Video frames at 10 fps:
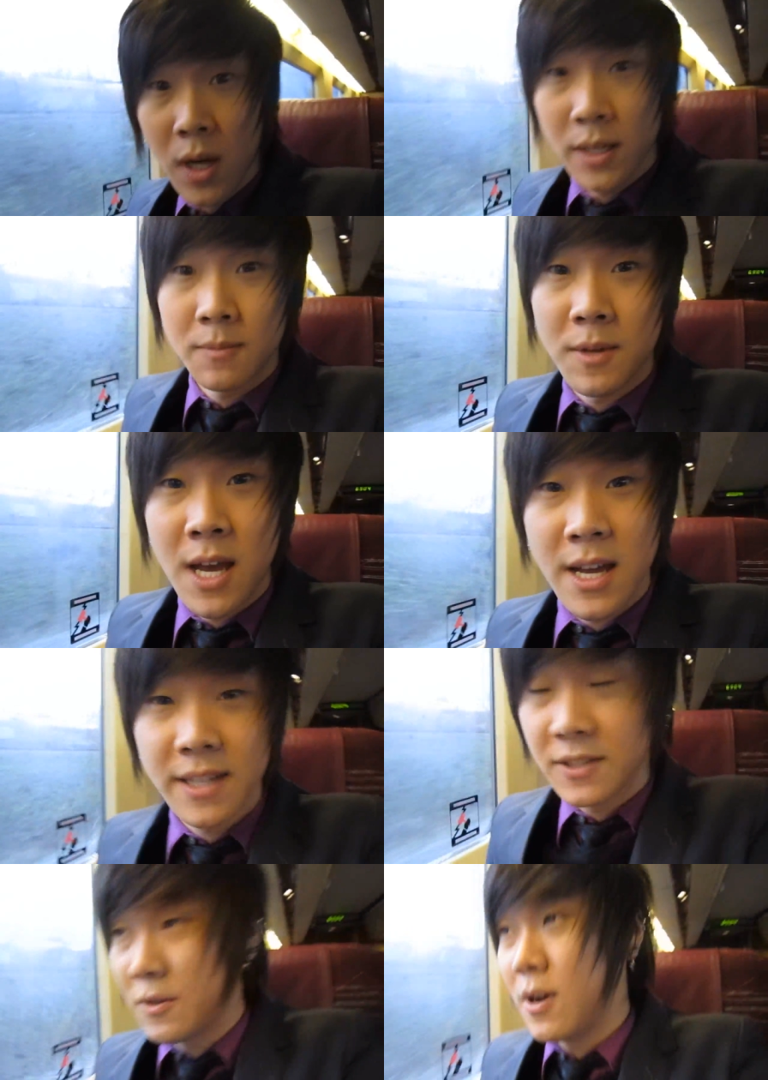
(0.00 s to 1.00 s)
What up,
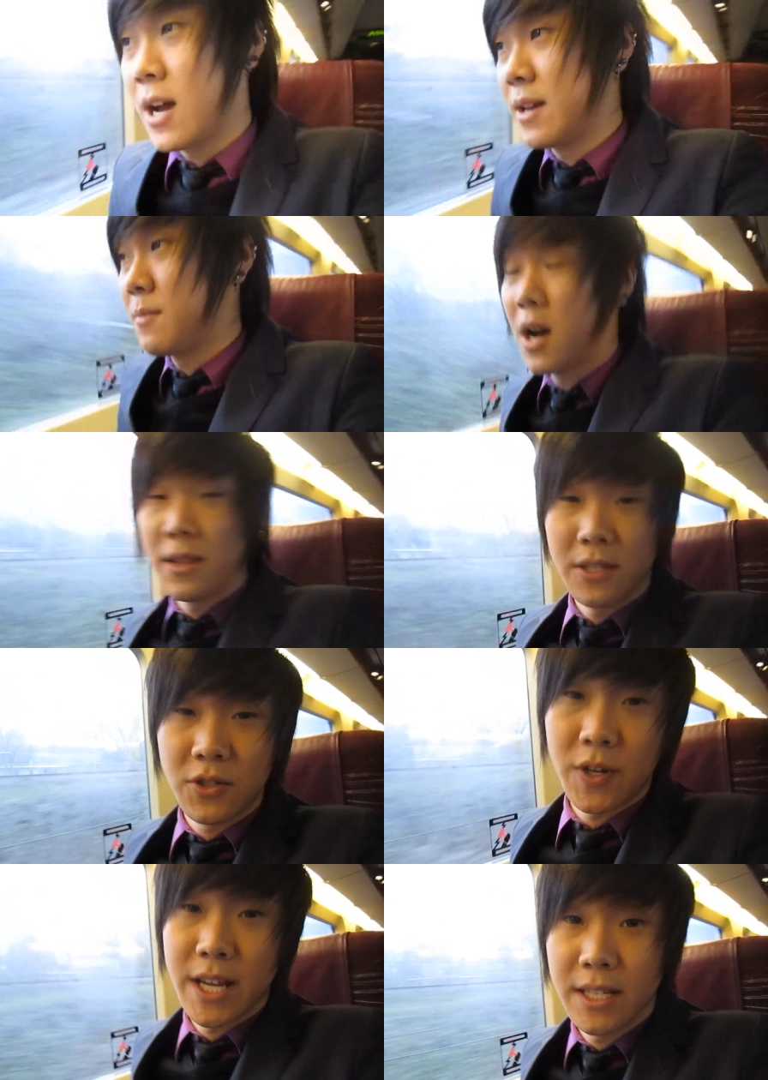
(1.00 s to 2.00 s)
guys? So I am on the
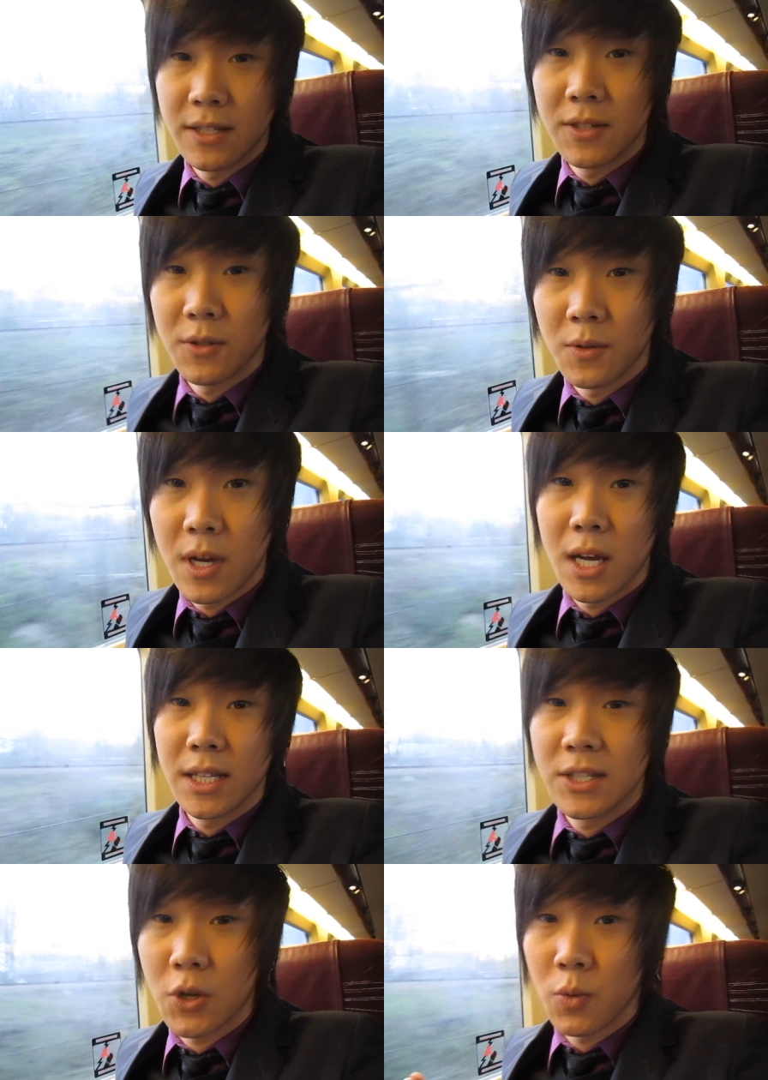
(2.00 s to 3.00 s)
train to
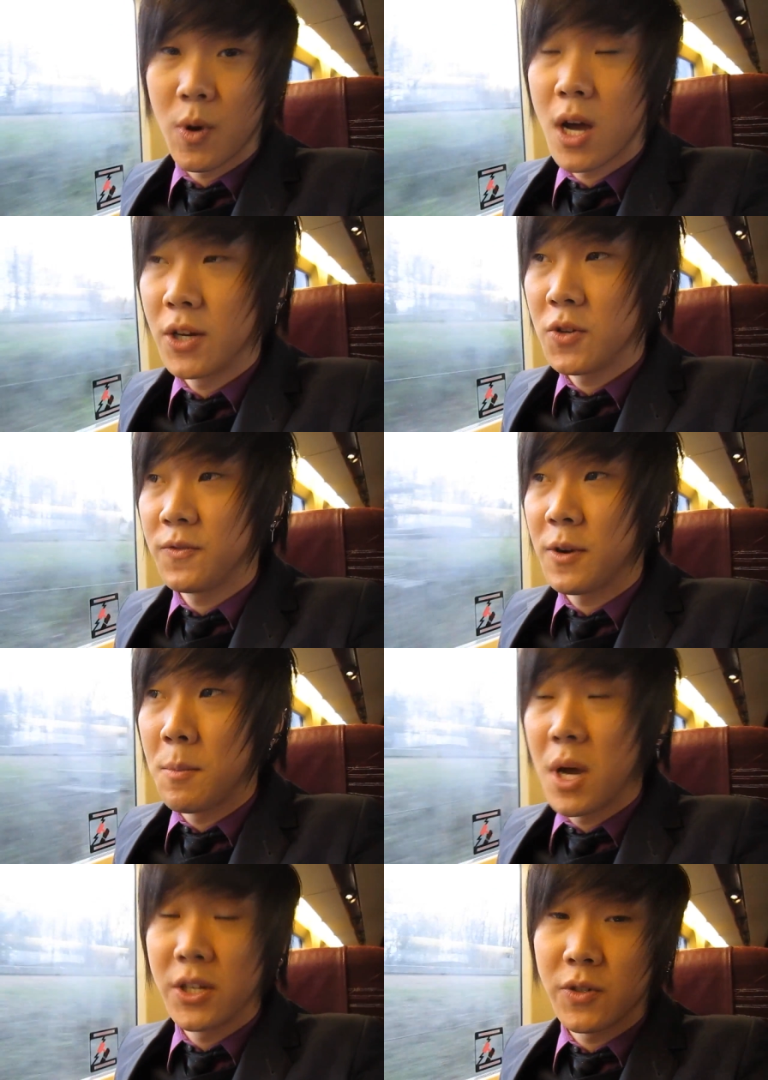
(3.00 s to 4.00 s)
uh, Toronto
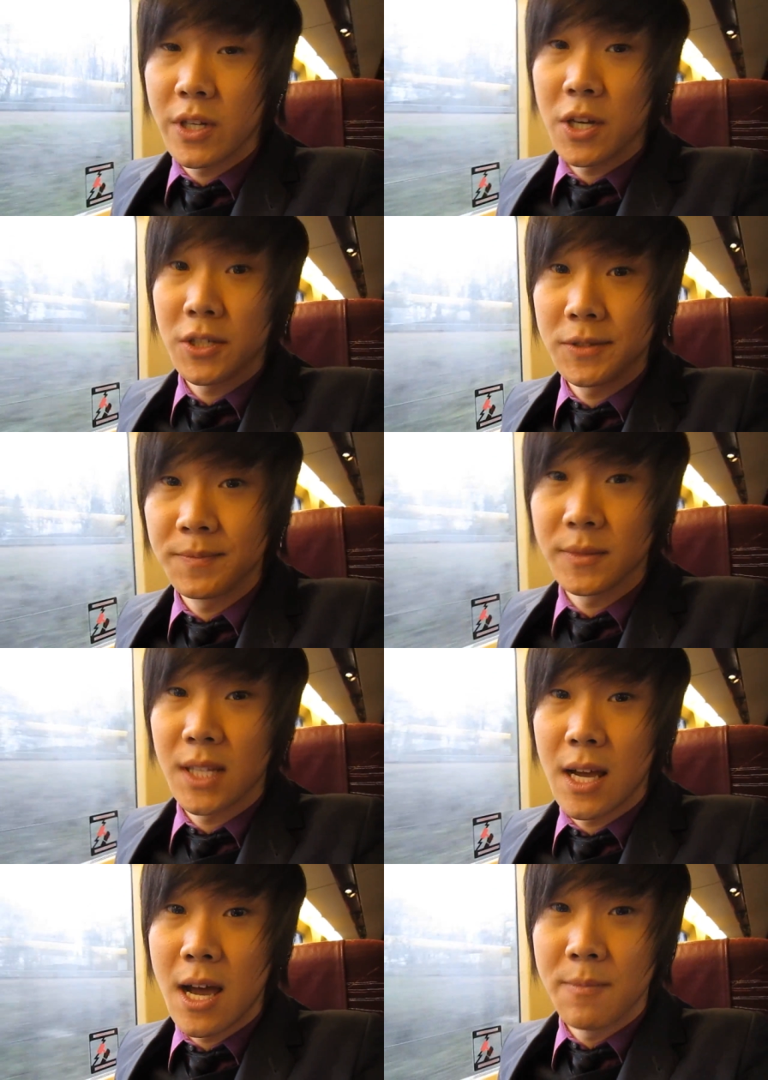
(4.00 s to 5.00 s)
from Montreal.
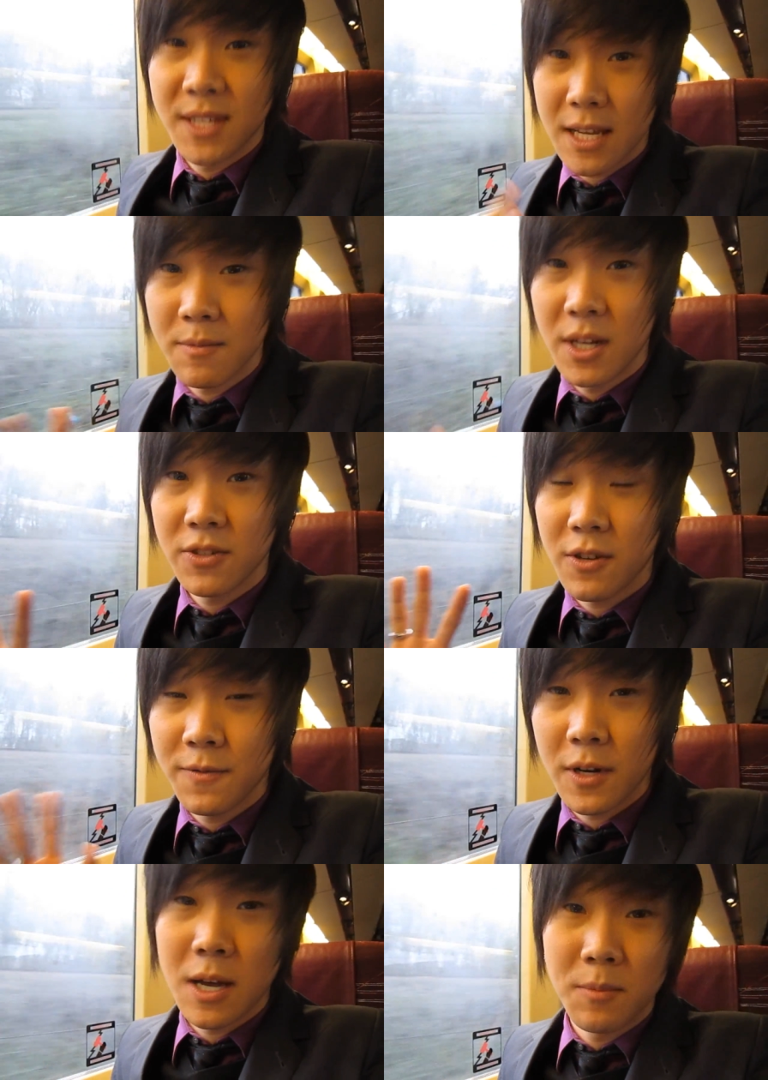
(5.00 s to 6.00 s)
I'm staying in Montreal
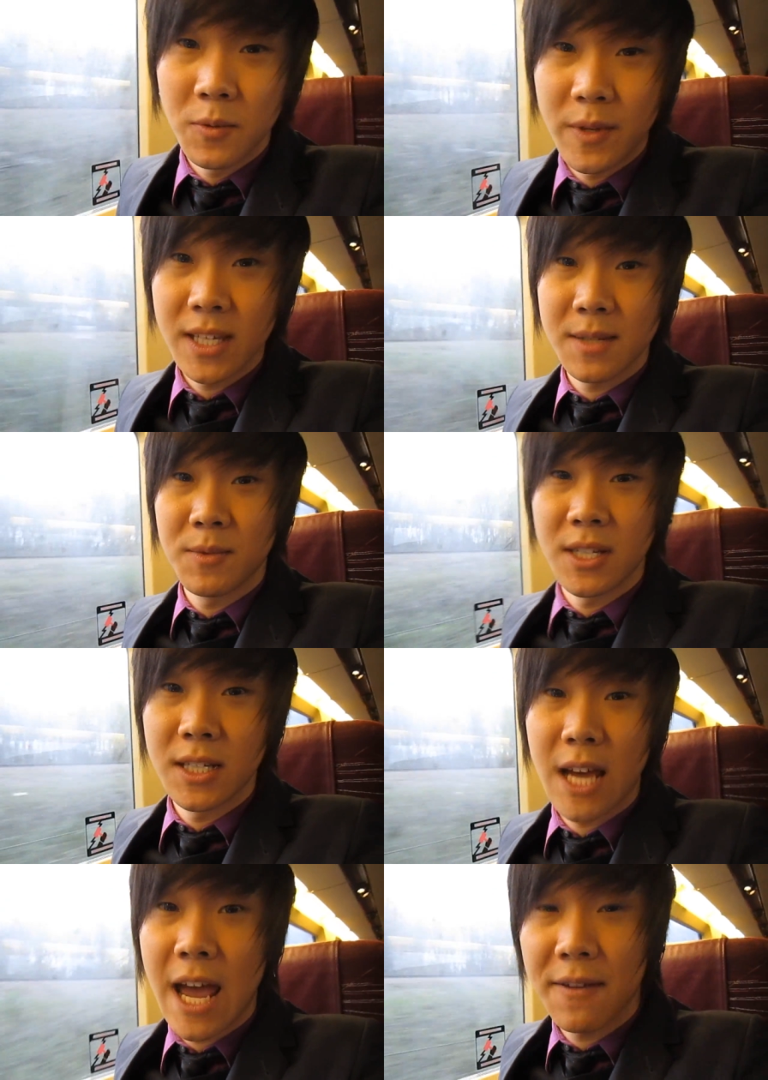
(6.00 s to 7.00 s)
for a couple weeks,
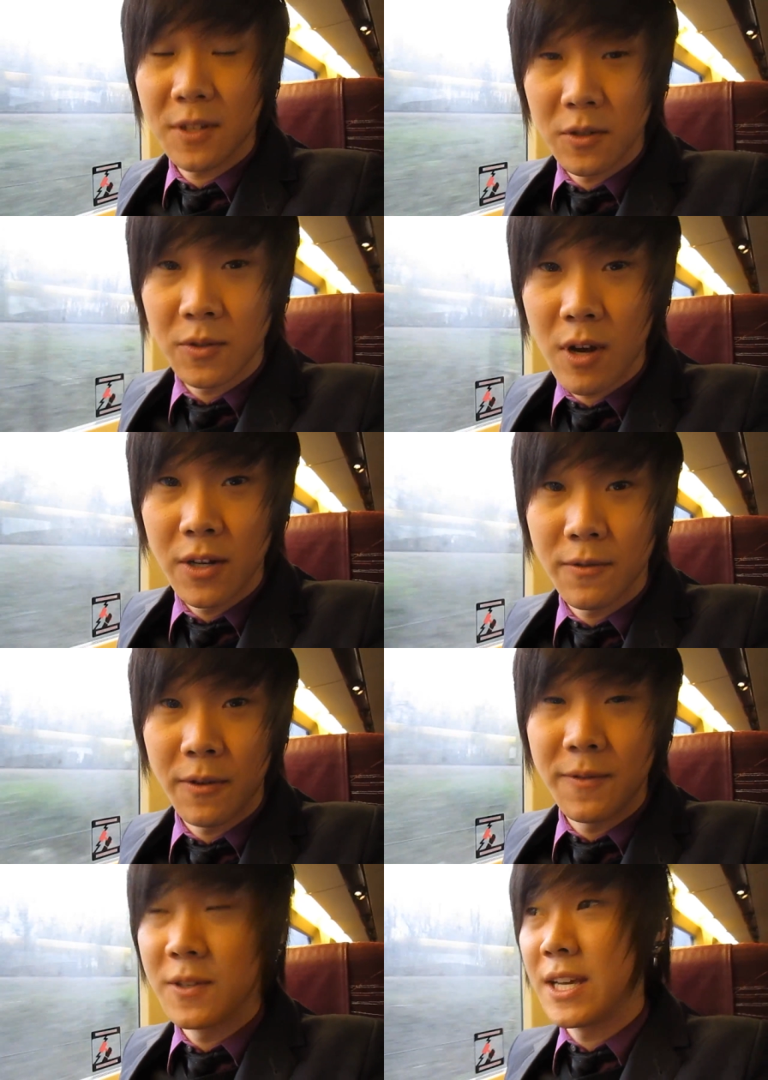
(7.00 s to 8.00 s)
but I have to go to Toronto
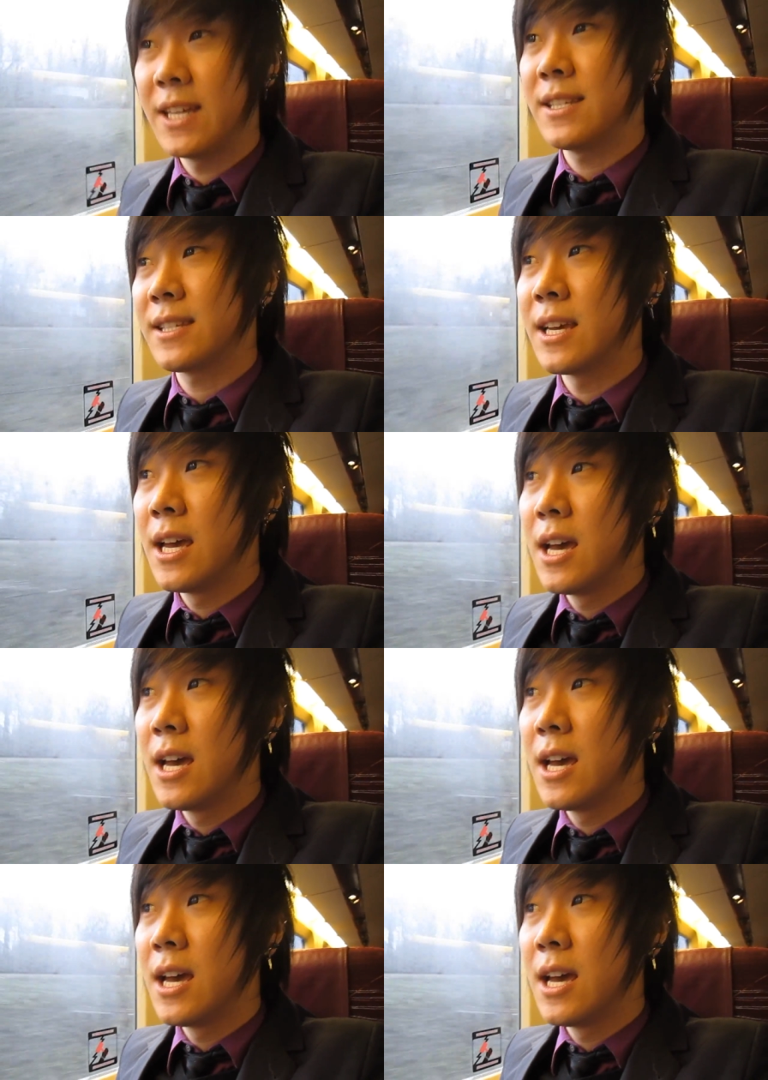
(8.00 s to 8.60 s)
for a few days.